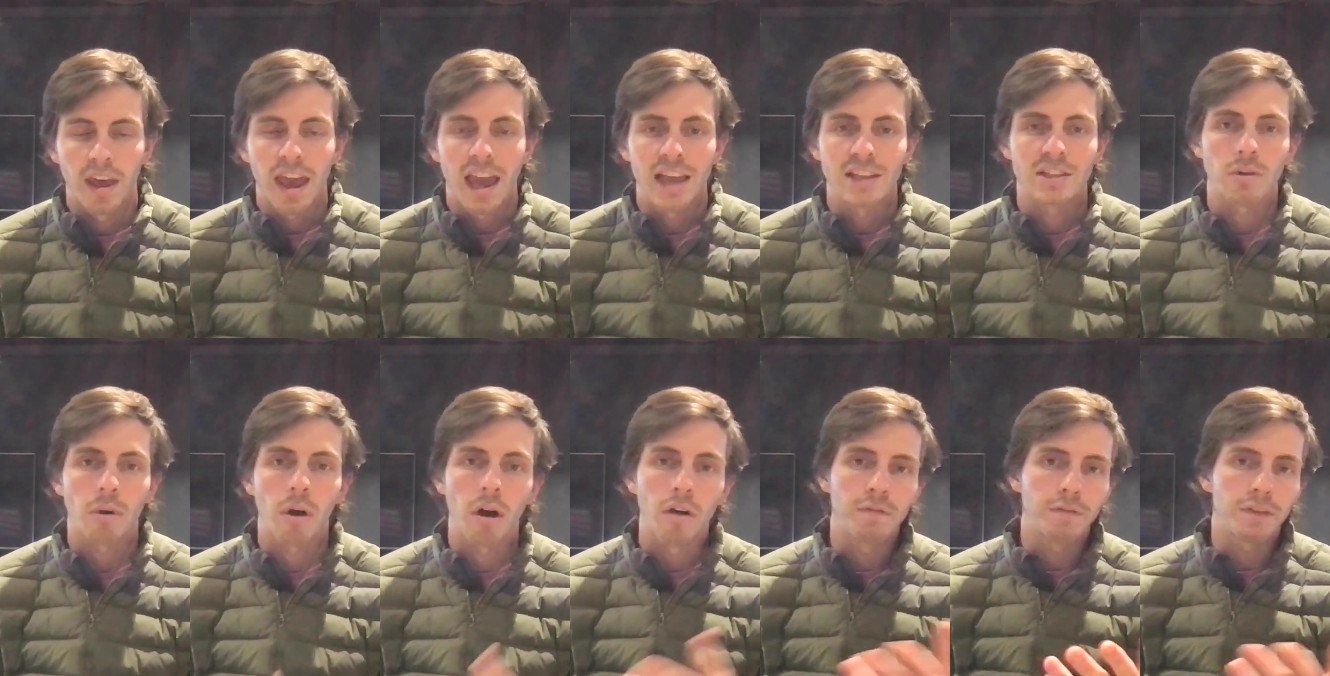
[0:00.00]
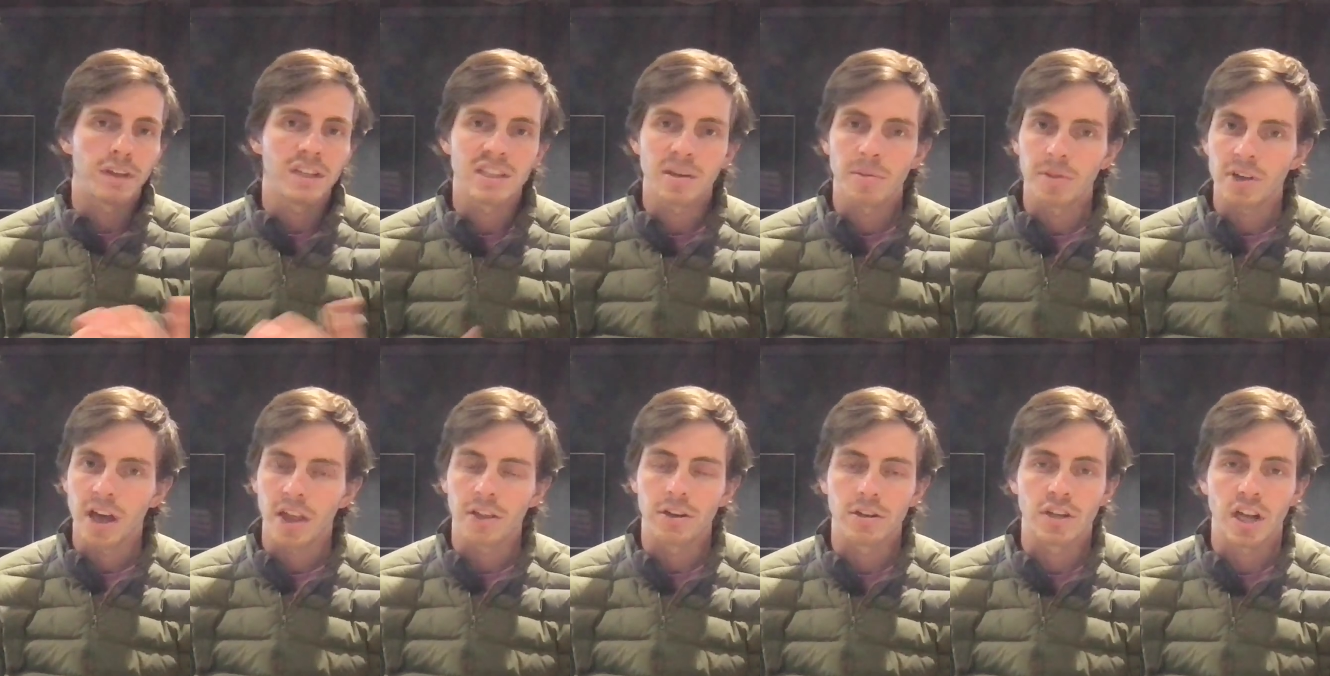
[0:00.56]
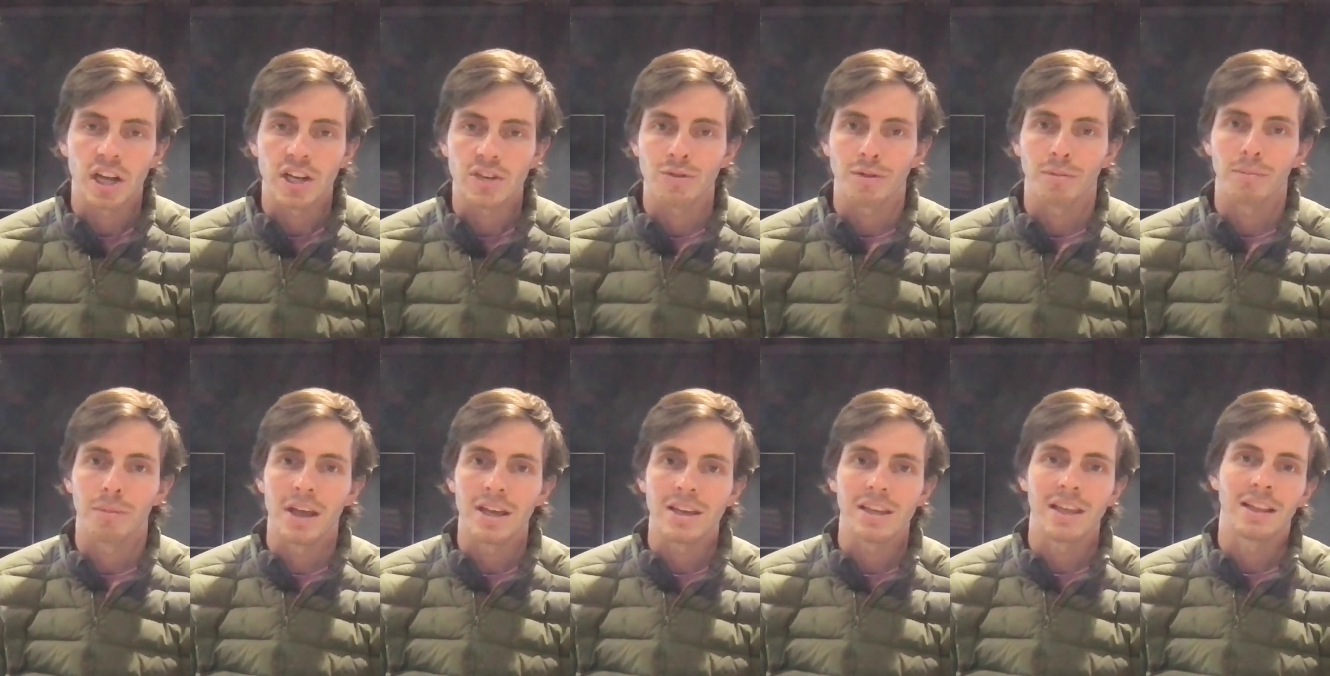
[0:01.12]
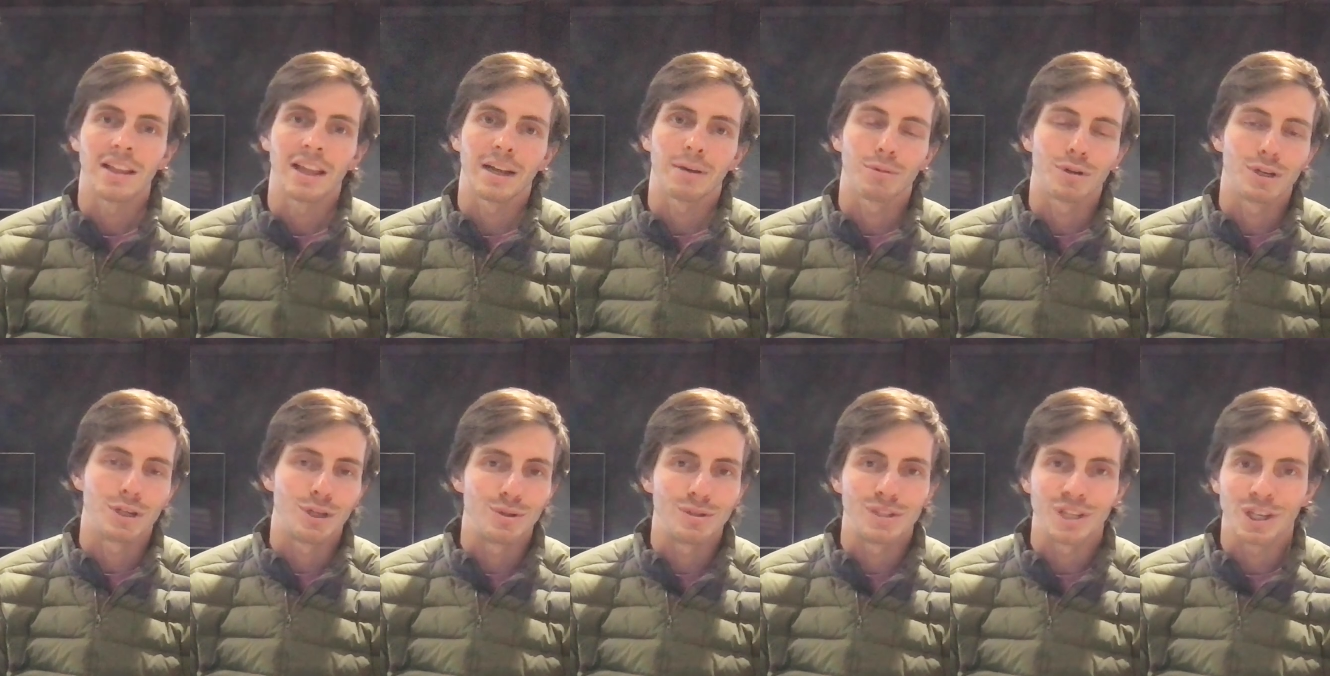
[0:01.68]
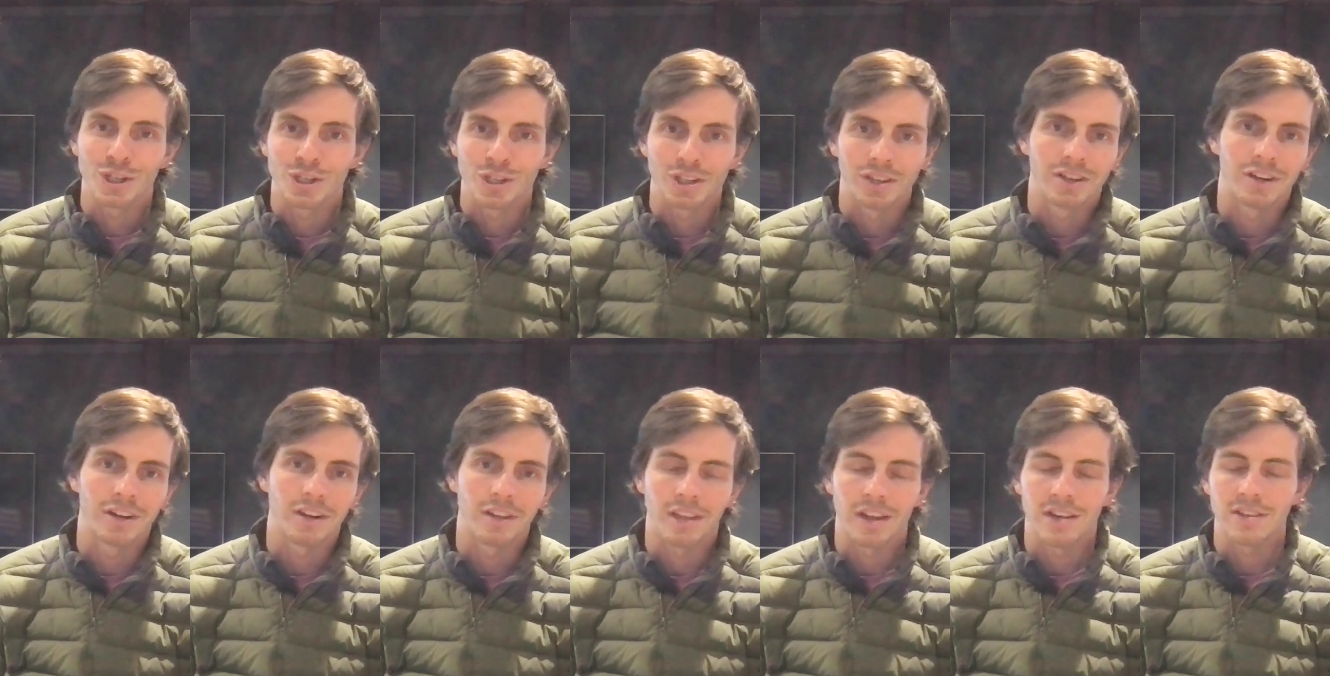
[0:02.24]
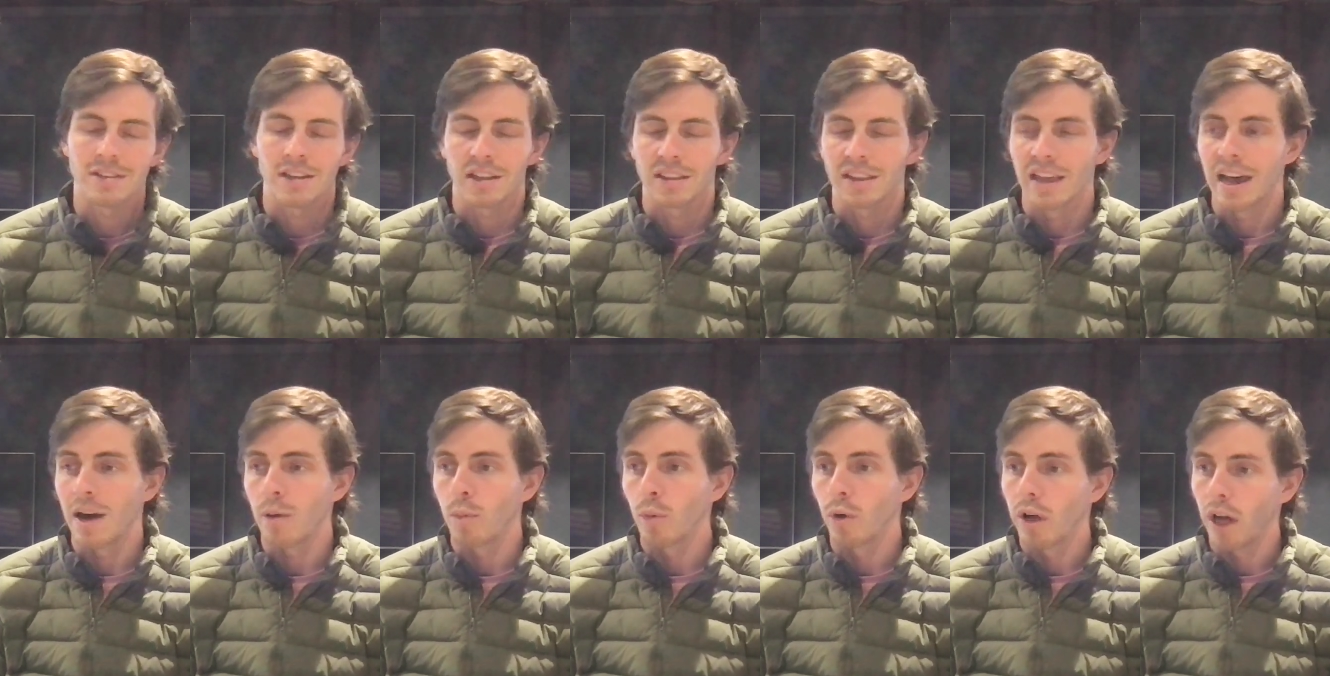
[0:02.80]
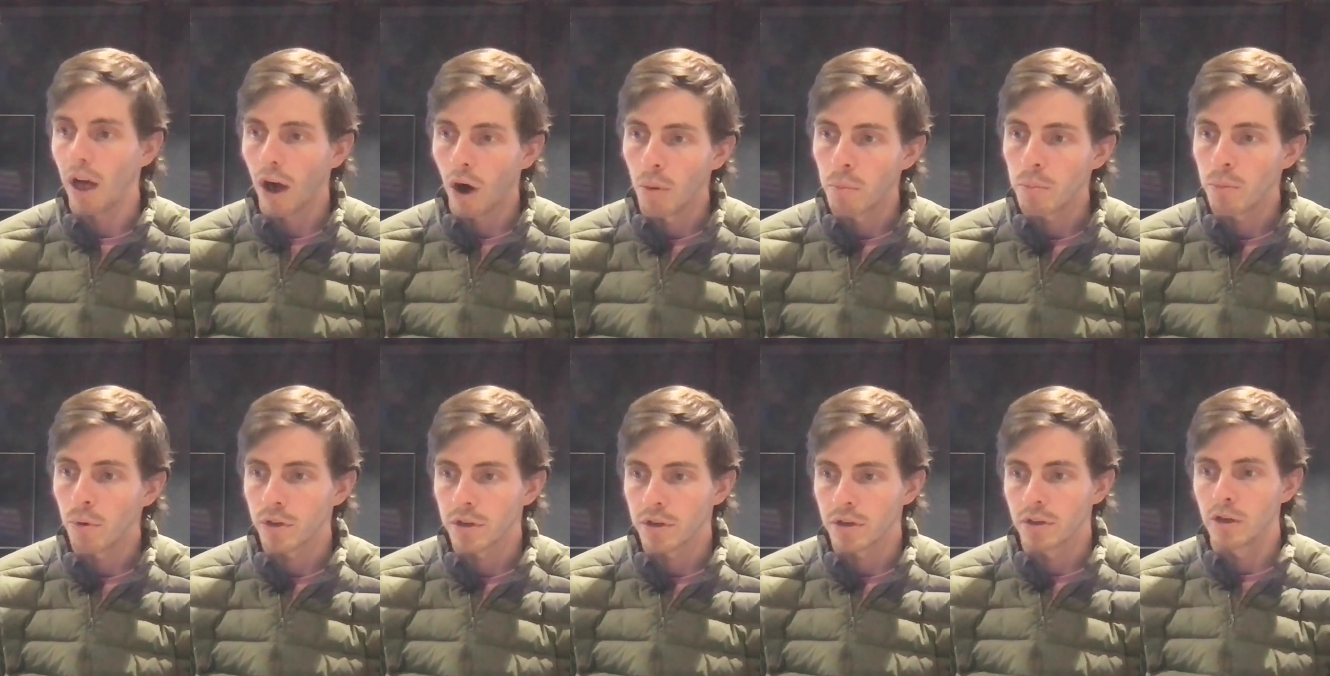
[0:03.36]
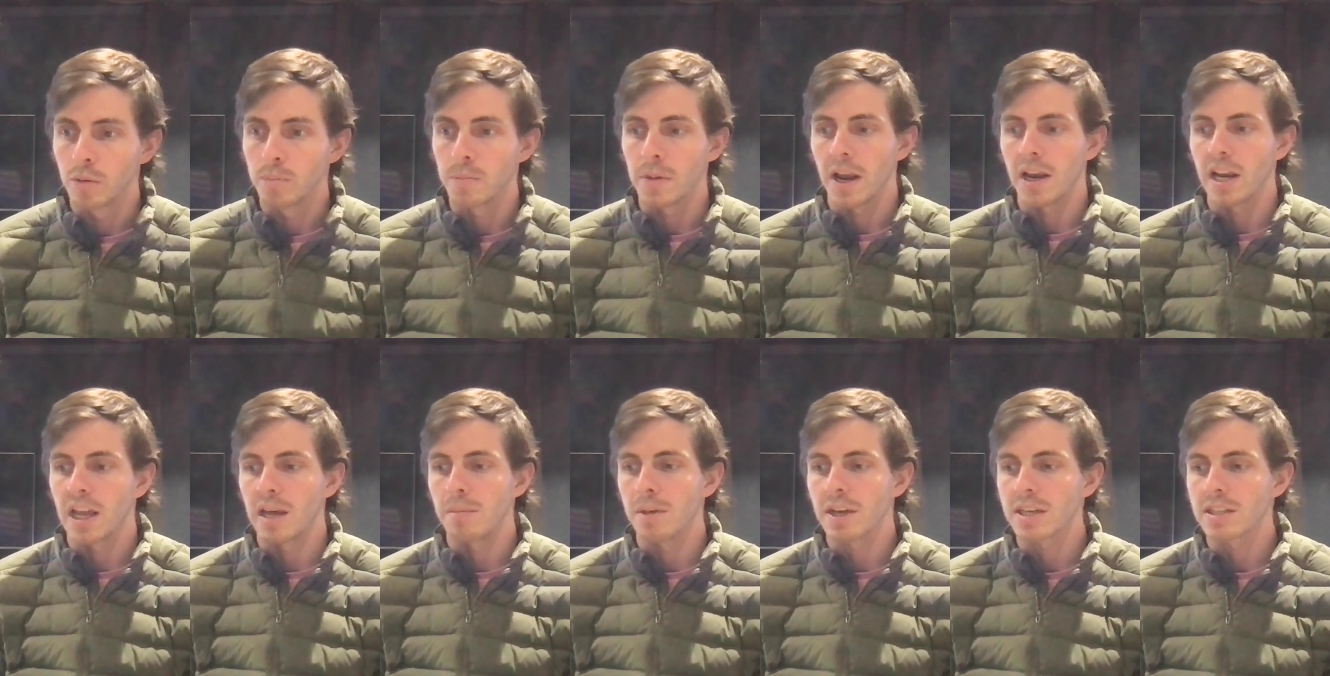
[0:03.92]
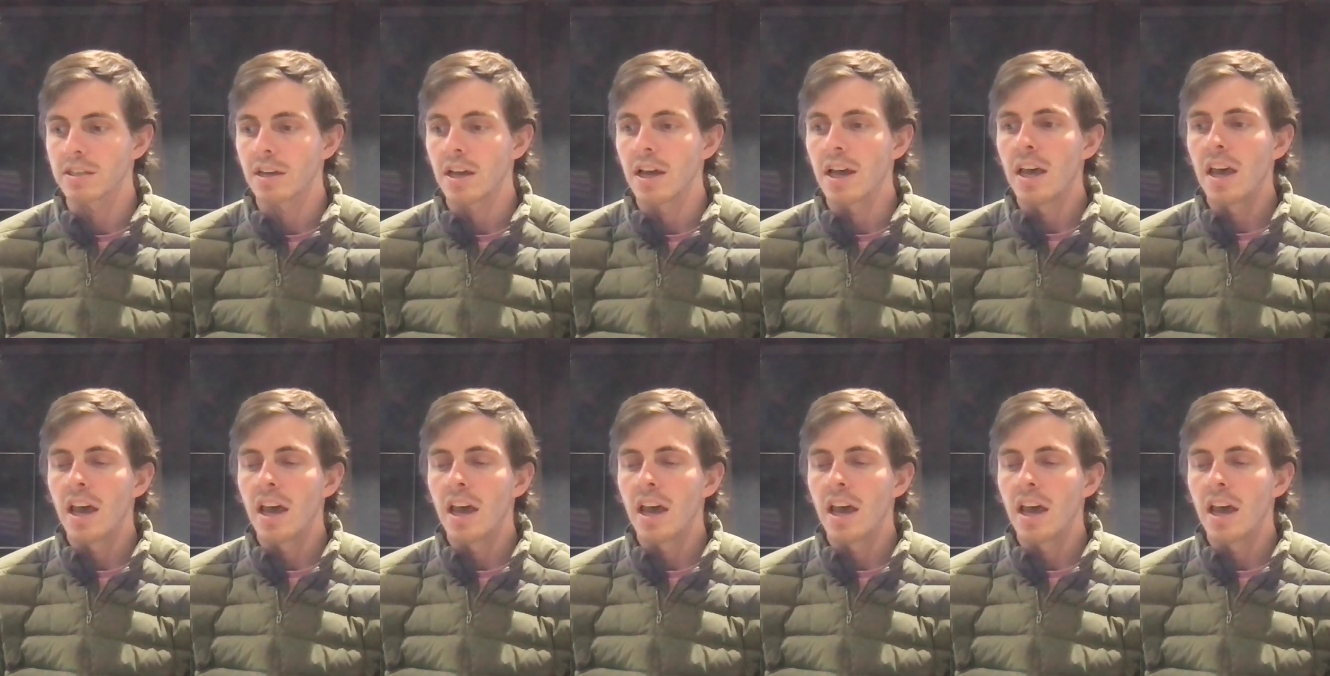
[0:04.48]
And so hopefully some of the other changes we're making, like reducing sugar and things like that, will help with your group dynamics.